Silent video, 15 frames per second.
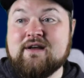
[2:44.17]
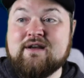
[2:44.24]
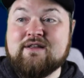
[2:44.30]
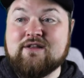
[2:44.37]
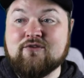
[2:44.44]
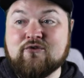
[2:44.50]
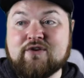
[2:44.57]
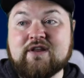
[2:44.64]
You
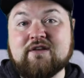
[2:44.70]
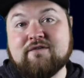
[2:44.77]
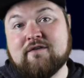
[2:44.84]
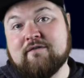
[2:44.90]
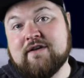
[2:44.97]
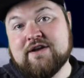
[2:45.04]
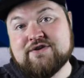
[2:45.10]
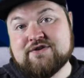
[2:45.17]
look at the
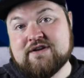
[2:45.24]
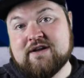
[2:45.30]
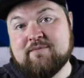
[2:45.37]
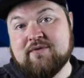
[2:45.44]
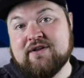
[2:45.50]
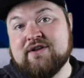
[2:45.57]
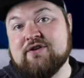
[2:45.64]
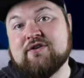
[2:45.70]
formation they
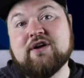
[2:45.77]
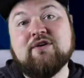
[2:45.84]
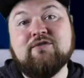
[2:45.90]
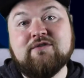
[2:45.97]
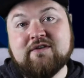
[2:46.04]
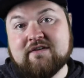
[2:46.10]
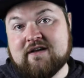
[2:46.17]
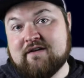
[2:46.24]
play, you
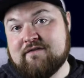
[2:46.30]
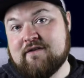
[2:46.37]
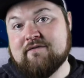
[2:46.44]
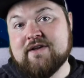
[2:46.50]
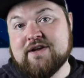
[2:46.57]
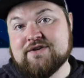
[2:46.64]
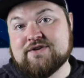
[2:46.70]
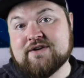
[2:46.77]
counter that
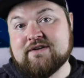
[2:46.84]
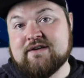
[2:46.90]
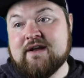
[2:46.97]
formation,